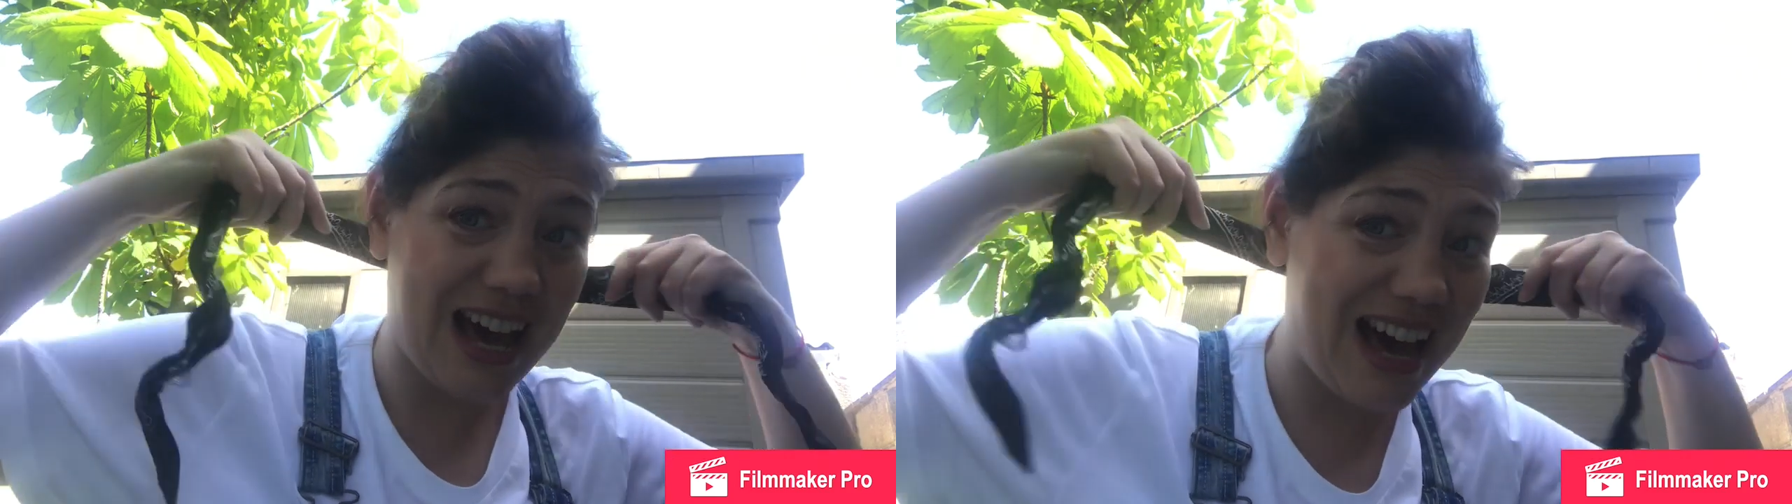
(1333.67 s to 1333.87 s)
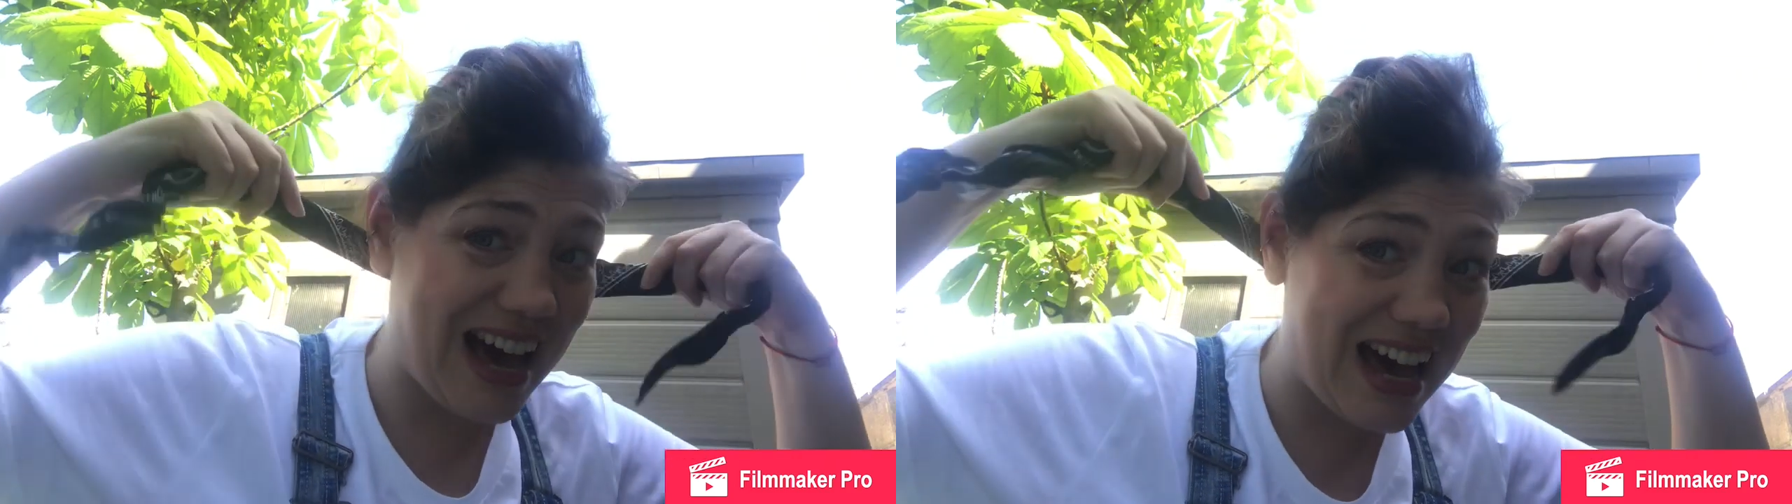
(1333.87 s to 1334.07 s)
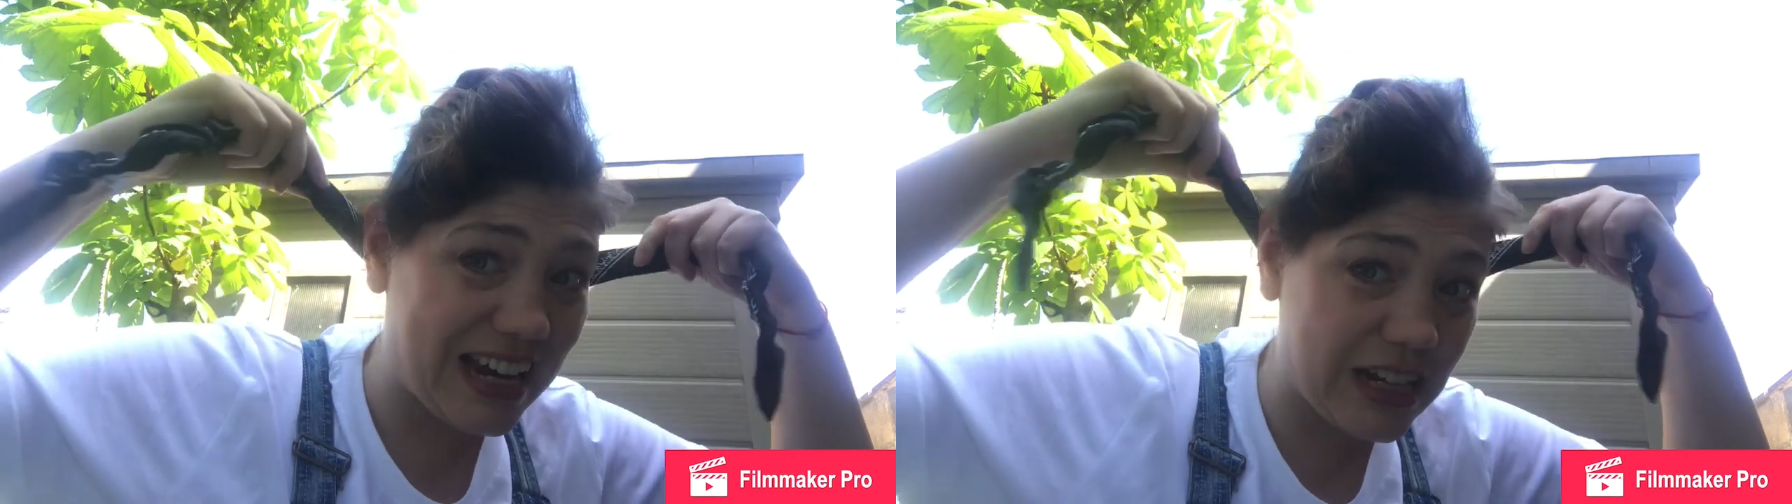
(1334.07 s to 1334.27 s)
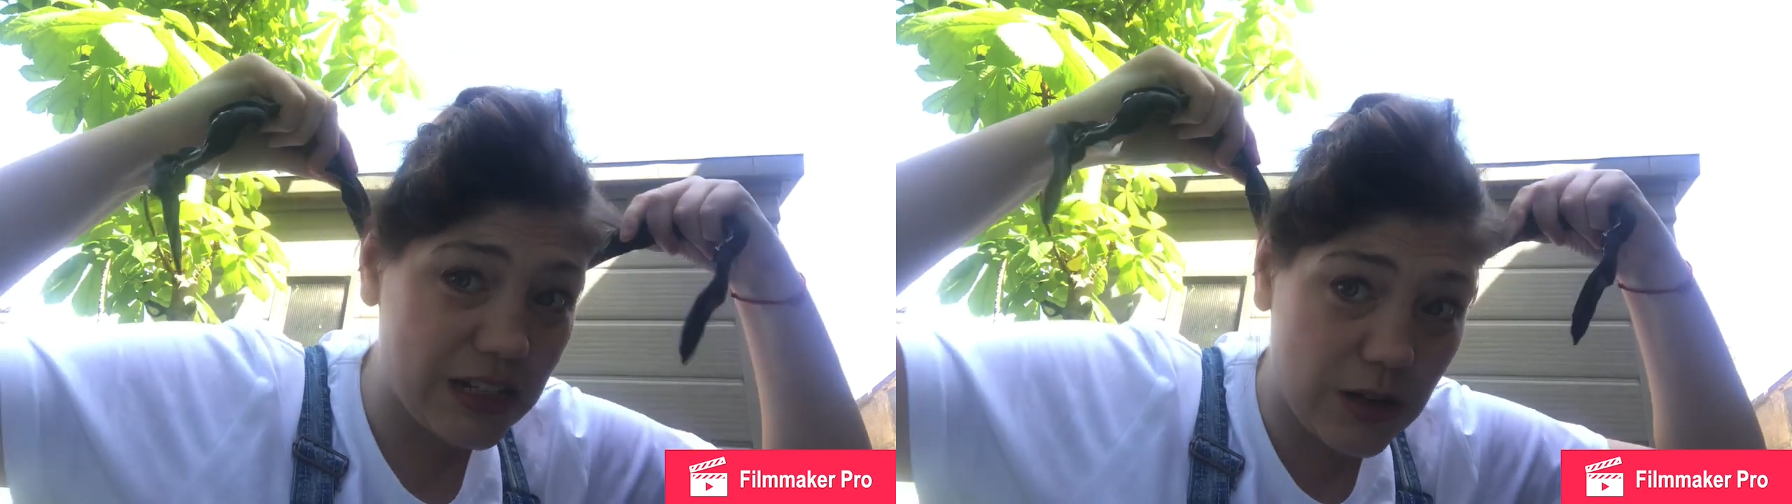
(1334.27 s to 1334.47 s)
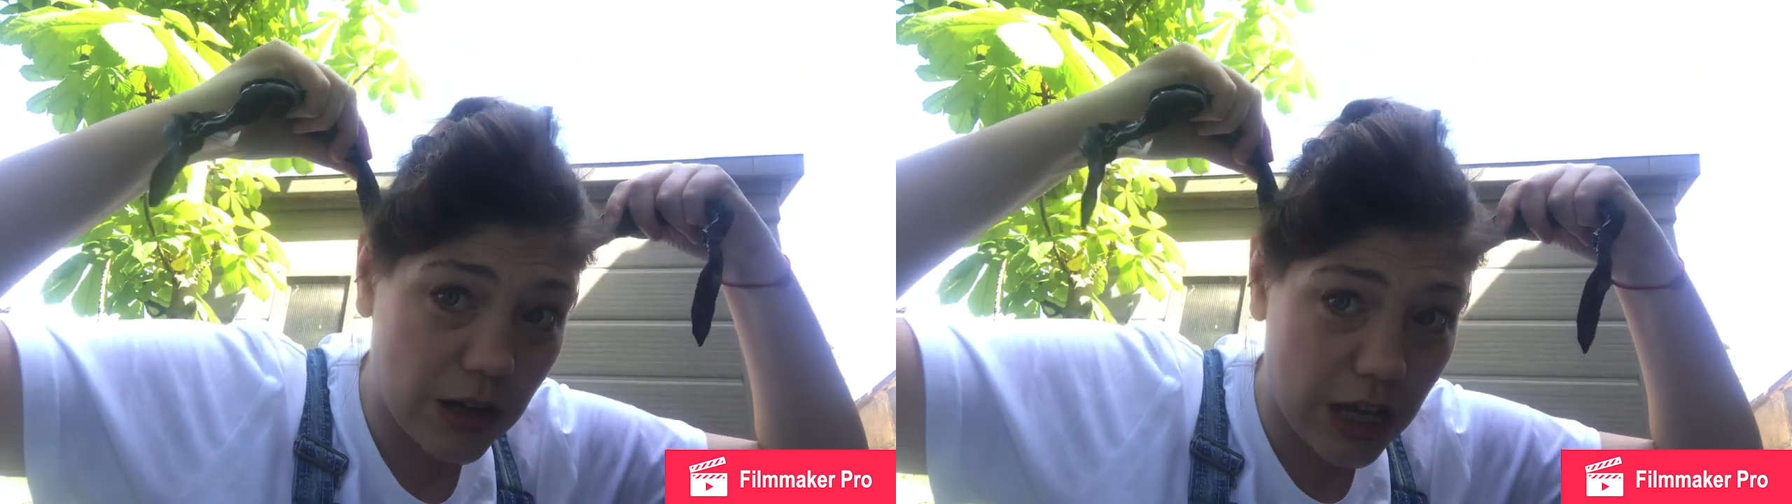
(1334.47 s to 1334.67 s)
And
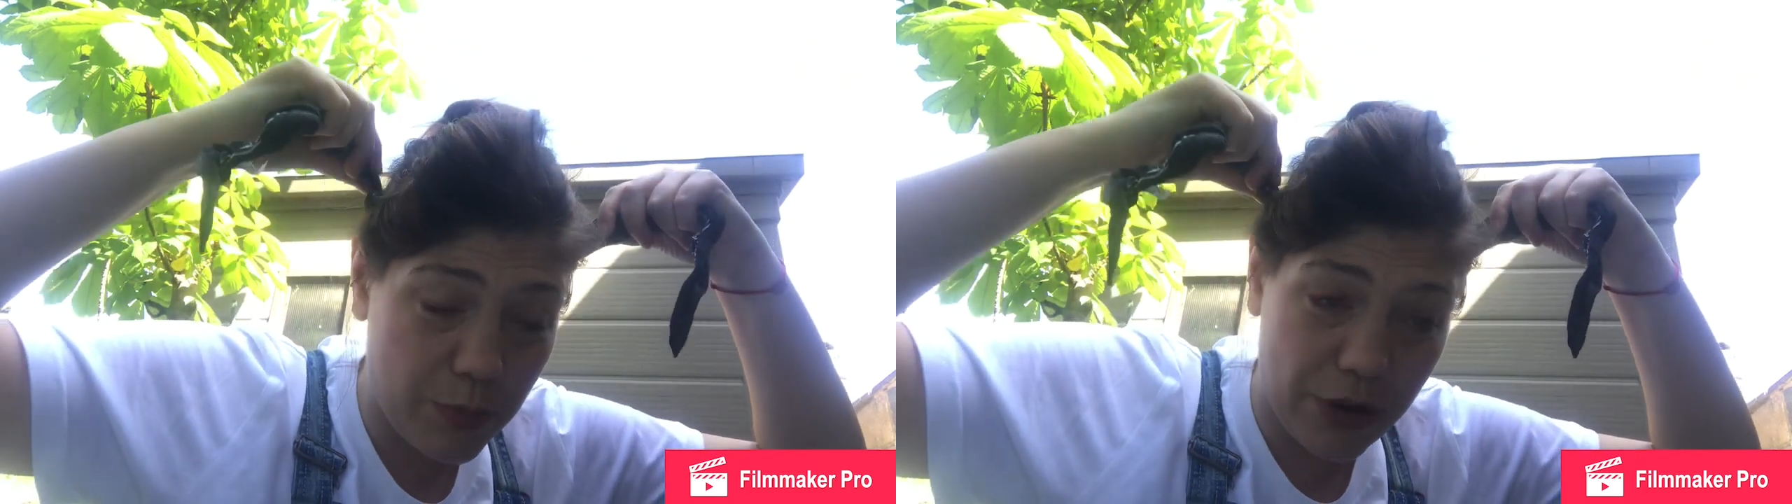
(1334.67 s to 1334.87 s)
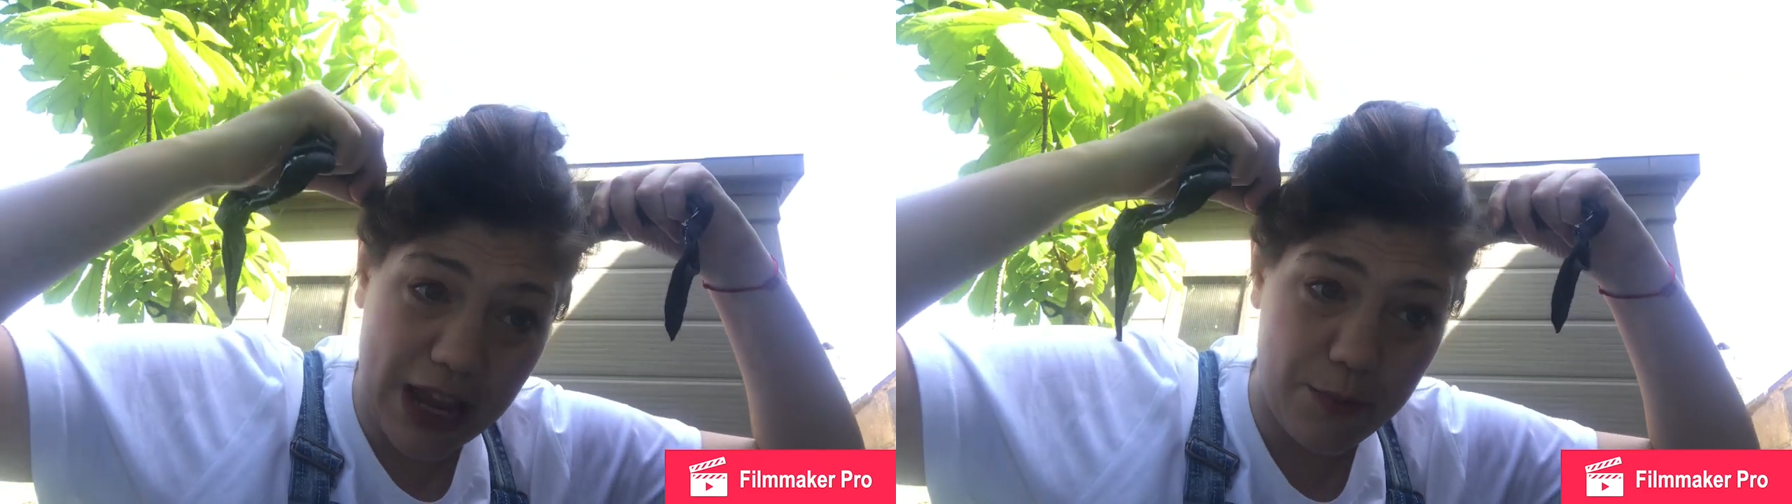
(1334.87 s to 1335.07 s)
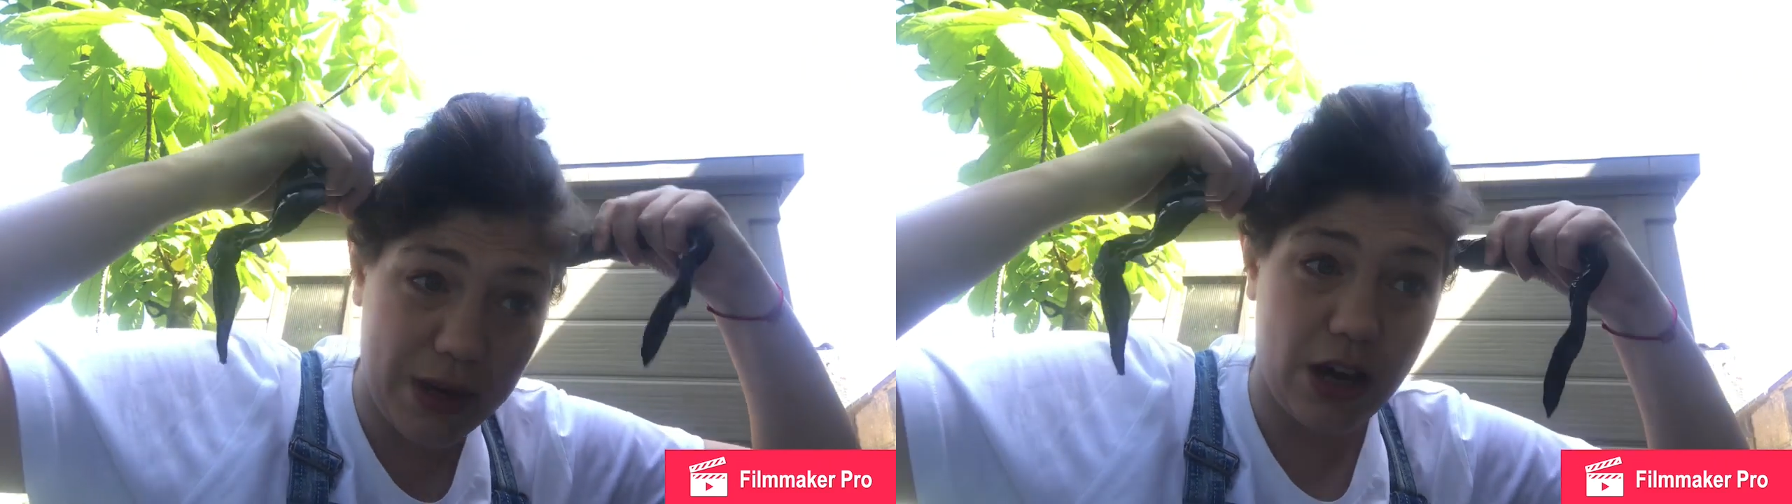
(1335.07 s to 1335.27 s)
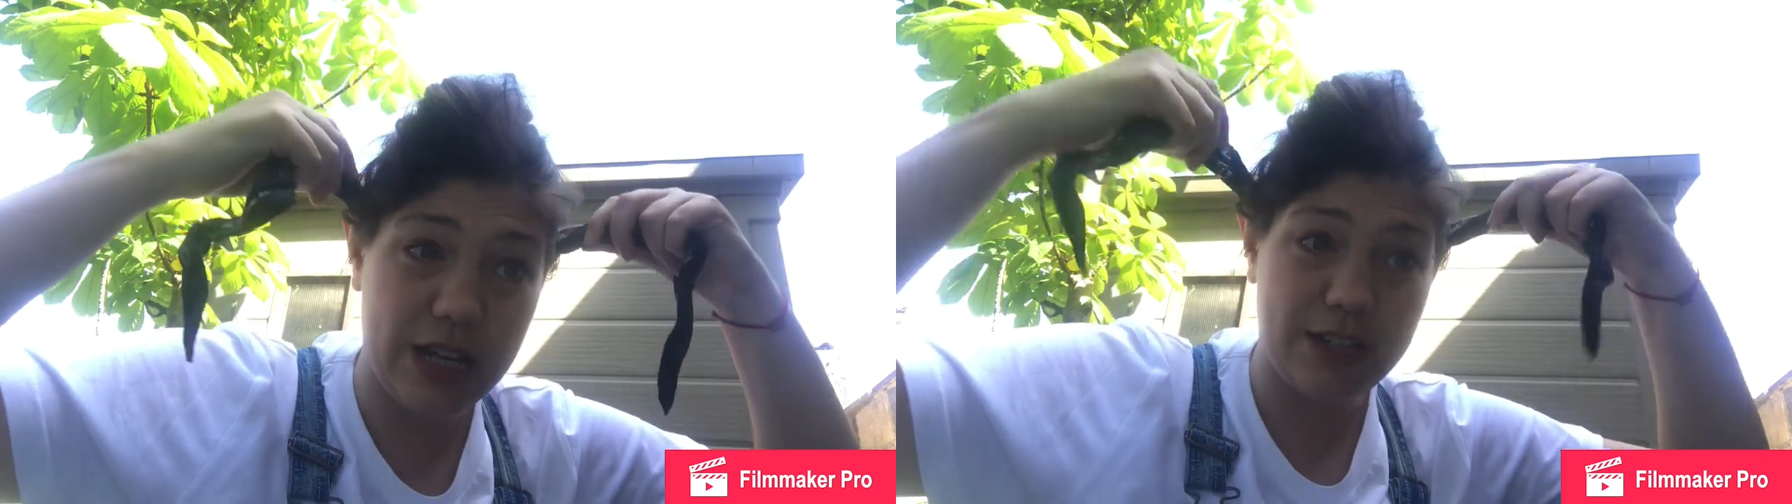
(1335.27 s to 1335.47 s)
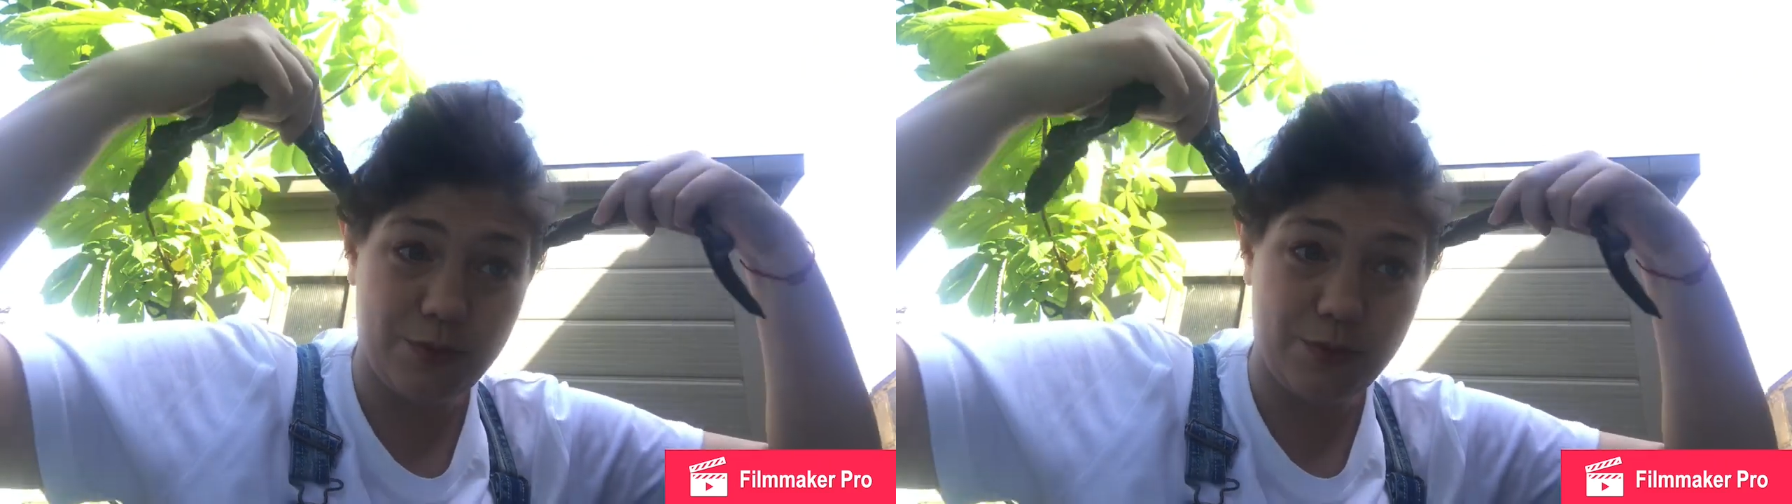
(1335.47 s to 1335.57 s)
I'm going to bring it behind